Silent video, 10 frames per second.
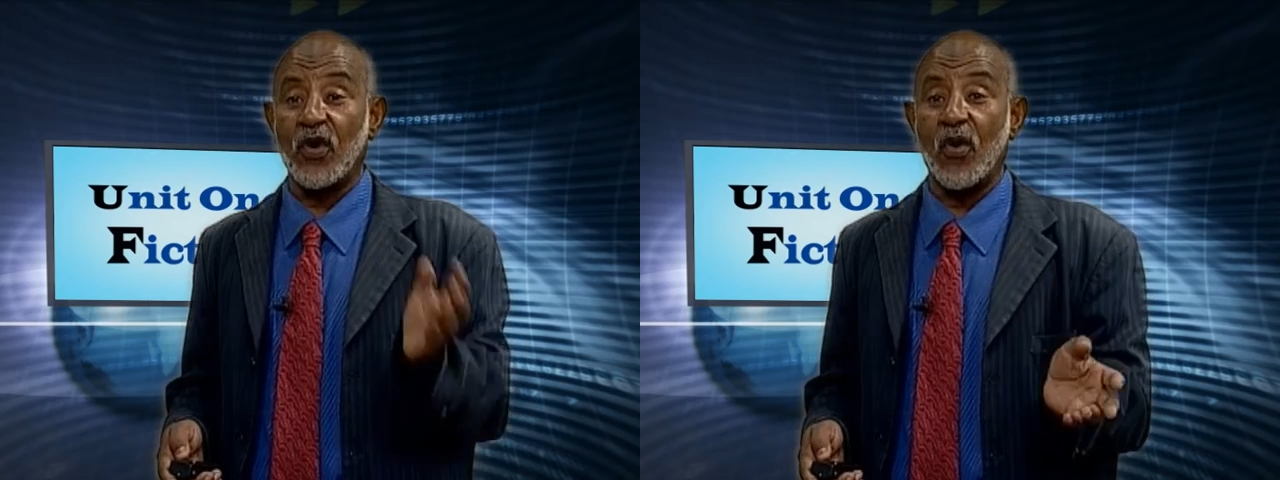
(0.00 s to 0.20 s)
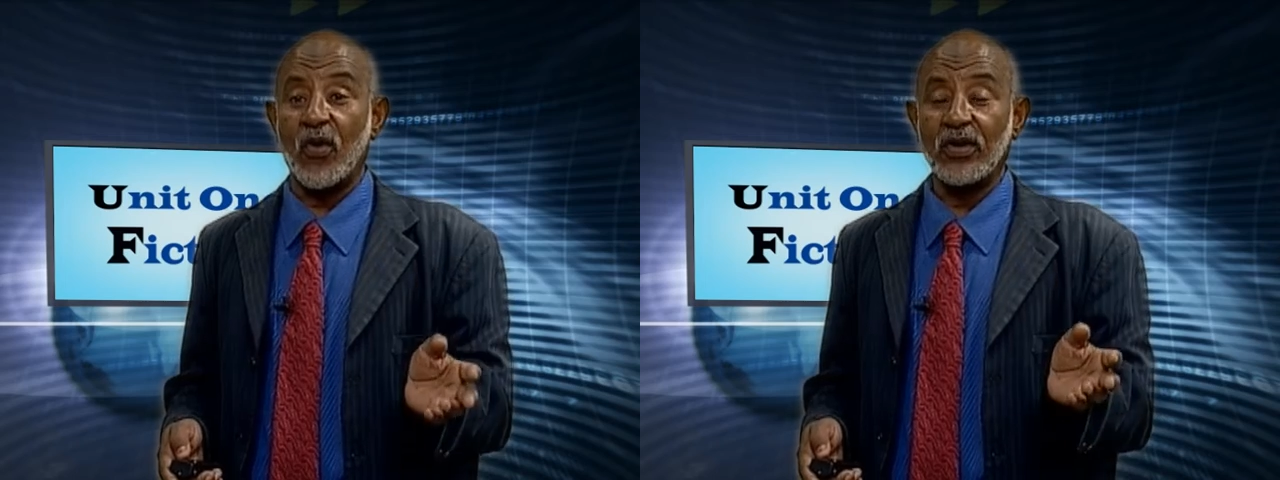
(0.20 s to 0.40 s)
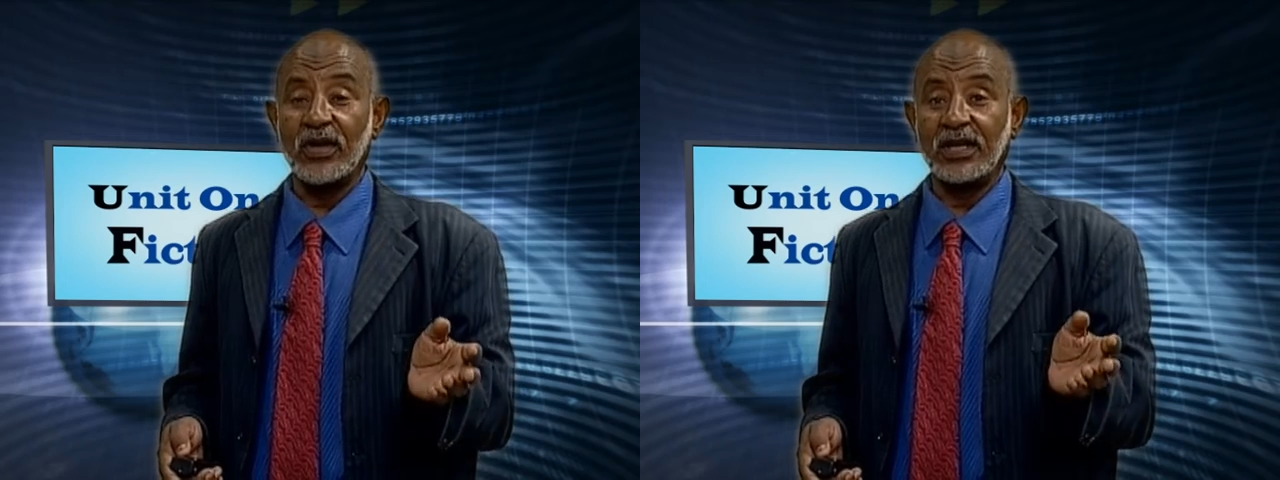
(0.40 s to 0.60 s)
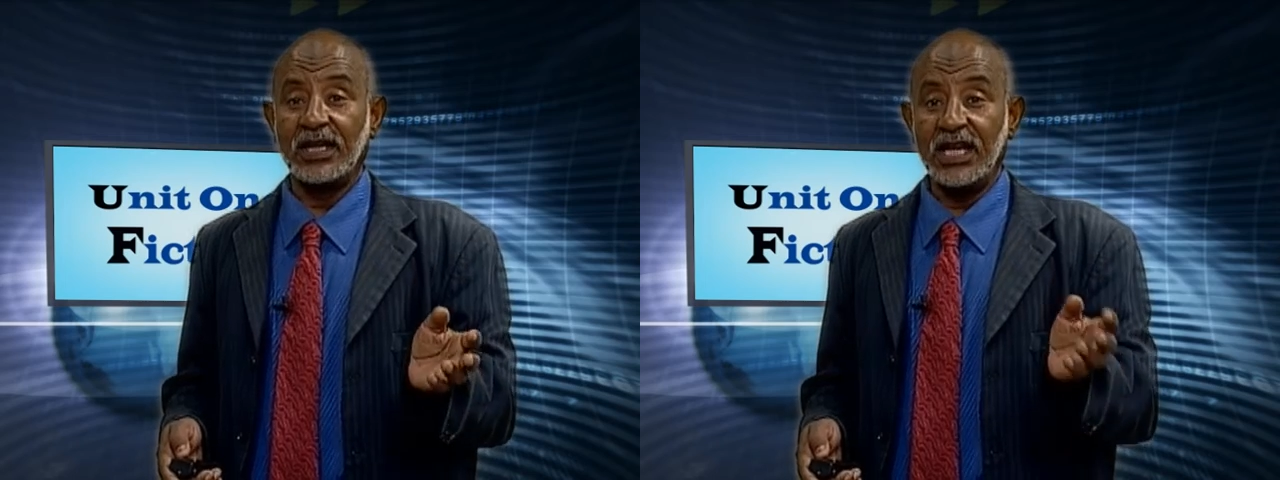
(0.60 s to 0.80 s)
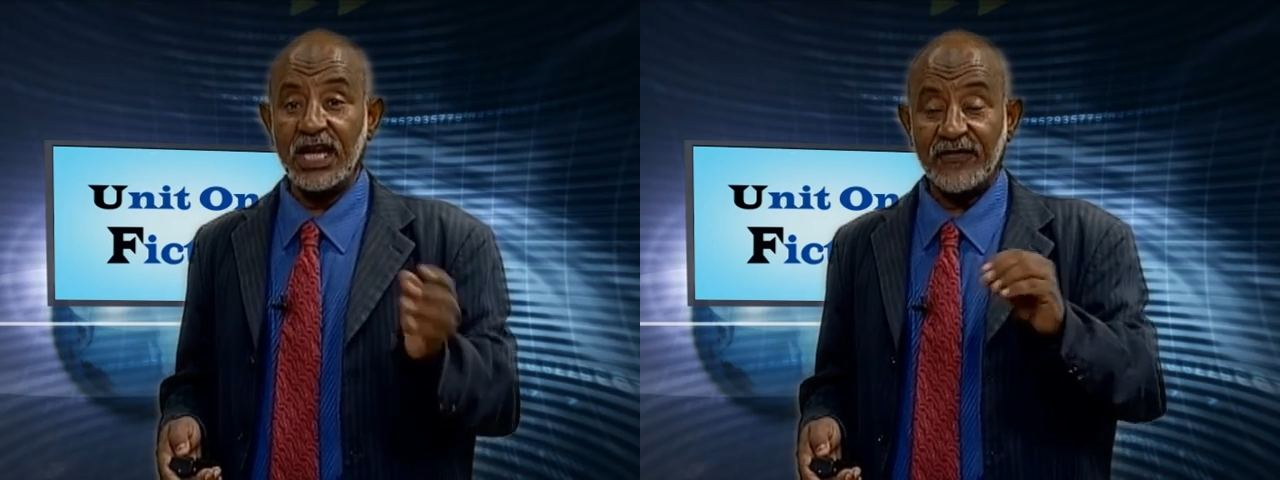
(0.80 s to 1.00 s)
though.
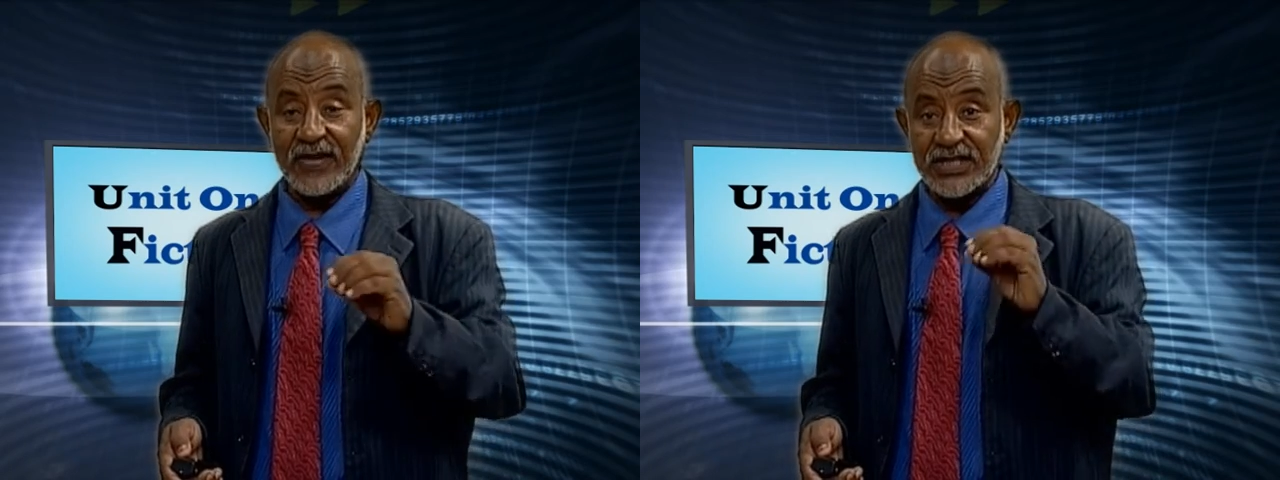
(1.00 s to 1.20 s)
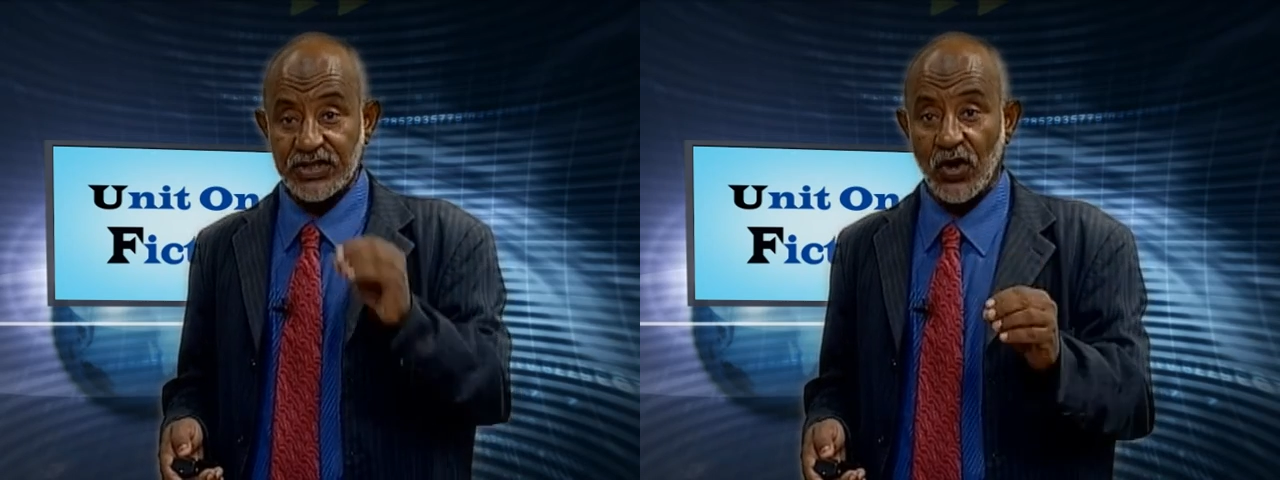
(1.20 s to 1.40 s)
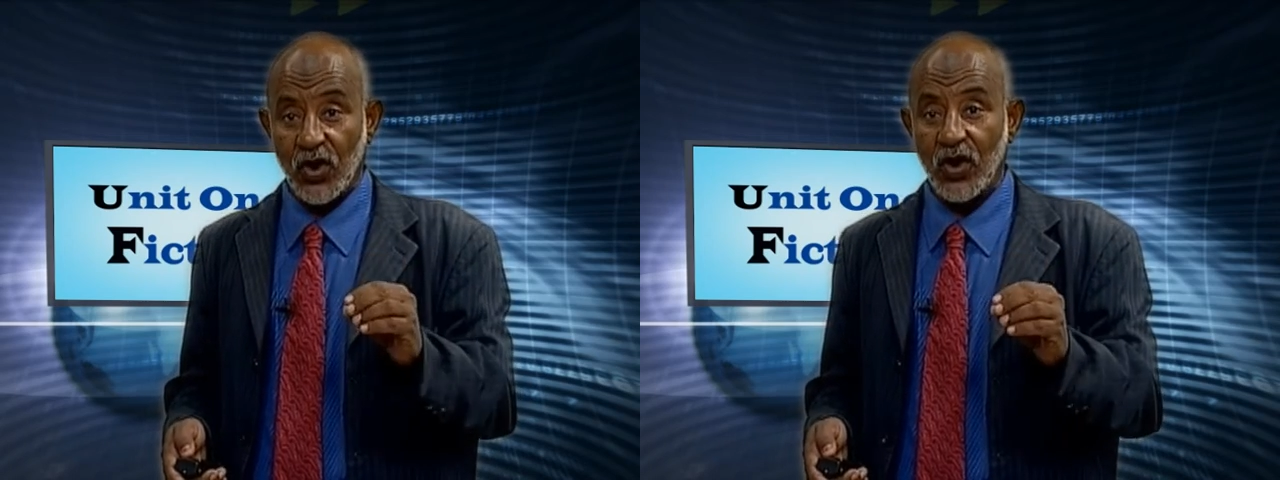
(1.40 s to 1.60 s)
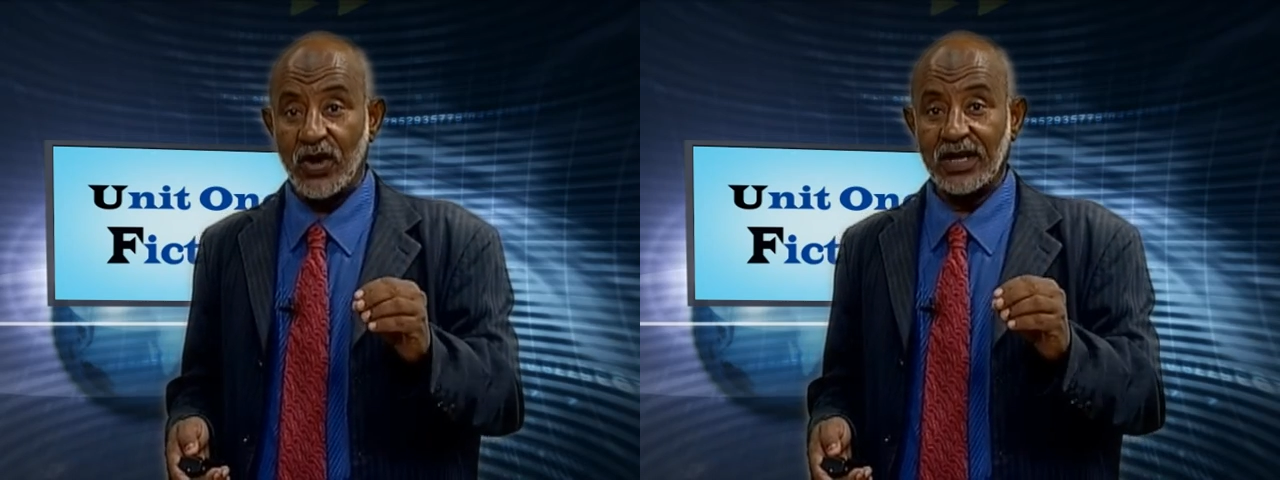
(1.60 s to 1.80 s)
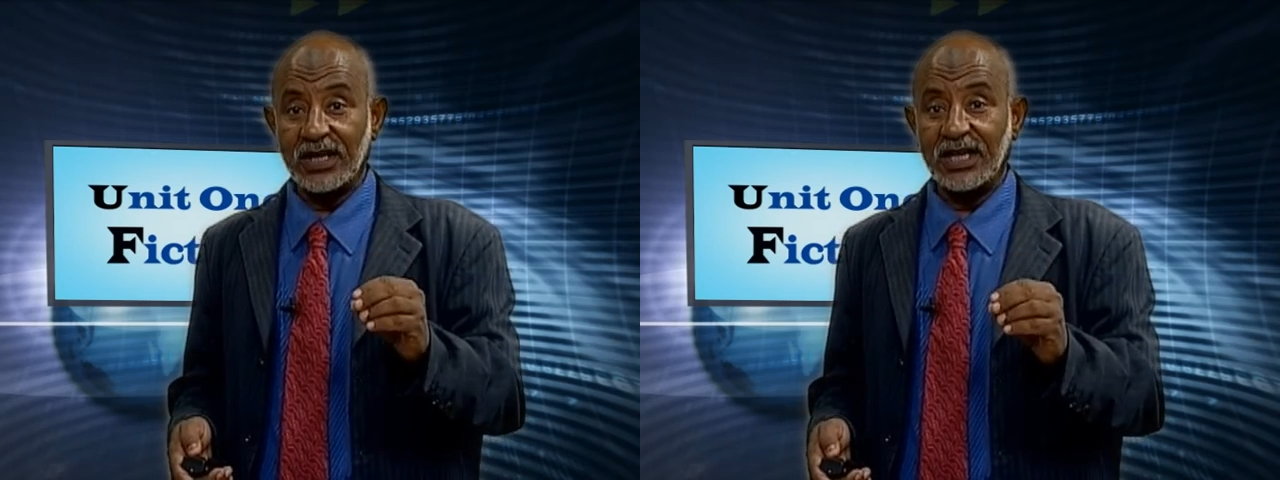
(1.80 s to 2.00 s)
Even
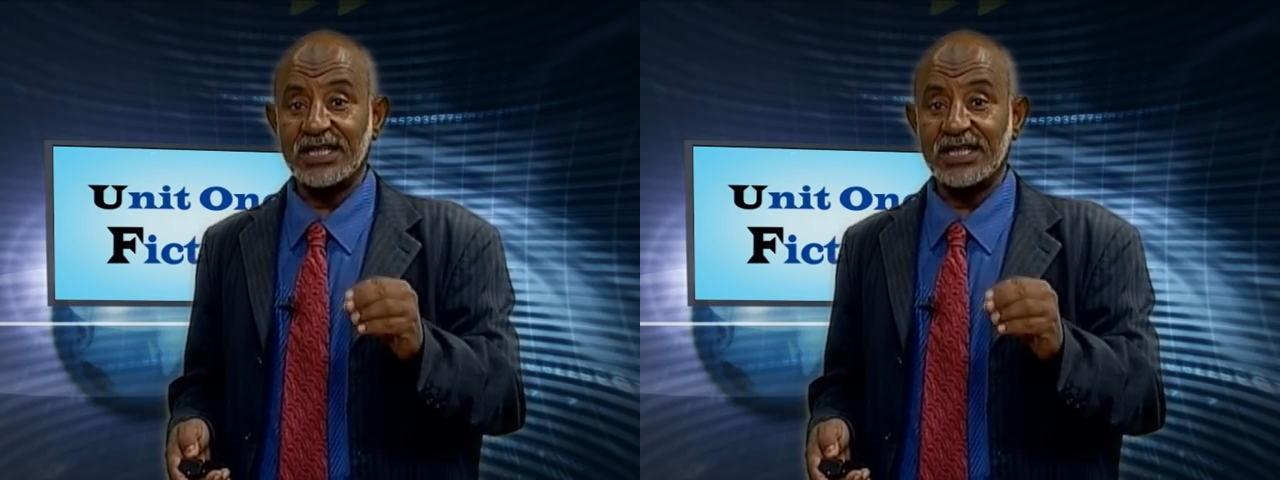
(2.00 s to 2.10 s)
so